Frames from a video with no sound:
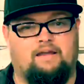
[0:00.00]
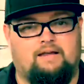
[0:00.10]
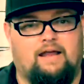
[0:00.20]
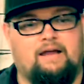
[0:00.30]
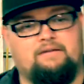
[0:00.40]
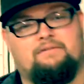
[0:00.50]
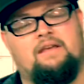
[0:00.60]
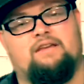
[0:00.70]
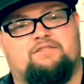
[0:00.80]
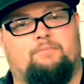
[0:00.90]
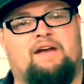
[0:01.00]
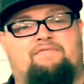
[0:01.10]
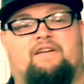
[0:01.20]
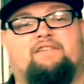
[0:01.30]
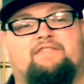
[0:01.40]
Hey, so my
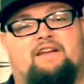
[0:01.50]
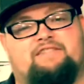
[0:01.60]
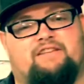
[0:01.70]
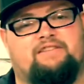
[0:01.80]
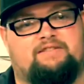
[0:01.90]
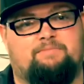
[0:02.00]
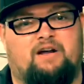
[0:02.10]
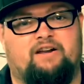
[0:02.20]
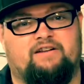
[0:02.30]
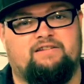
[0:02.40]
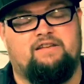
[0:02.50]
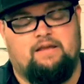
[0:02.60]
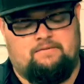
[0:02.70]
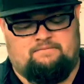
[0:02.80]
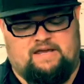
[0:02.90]
final thoughts on this product
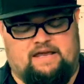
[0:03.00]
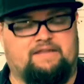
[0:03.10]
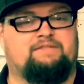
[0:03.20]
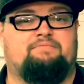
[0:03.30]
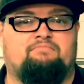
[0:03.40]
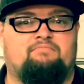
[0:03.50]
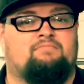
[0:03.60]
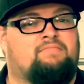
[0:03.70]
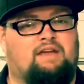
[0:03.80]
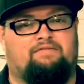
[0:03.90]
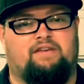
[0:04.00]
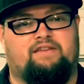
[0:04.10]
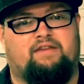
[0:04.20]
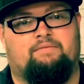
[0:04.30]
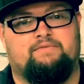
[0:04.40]
is definitely a
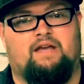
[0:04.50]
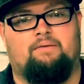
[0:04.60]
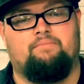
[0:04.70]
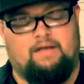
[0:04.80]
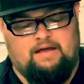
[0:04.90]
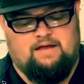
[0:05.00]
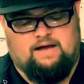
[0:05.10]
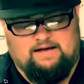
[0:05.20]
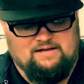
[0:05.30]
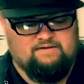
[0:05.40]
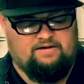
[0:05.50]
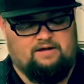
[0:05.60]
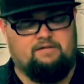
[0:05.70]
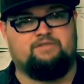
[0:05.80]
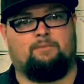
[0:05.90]
thumbs up. I love how
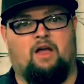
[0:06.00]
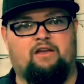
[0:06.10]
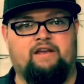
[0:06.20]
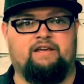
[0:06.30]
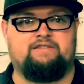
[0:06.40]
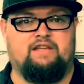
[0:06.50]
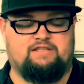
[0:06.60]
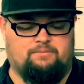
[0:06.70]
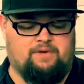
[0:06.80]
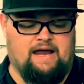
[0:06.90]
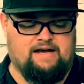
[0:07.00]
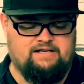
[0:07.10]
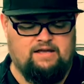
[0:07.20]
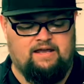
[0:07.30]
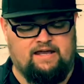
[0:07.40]
small it is, it's compact,
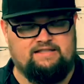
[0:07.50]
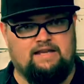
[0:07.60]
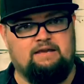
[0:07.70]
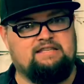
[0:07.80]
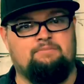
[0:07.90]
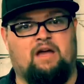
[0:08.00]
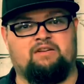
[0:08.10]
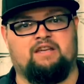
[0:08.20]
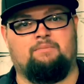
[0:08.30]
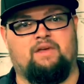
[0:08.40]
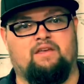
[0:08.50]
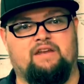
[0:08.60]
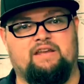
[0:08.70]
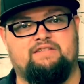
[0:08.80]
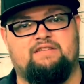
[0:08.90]
has easy mounting abilities.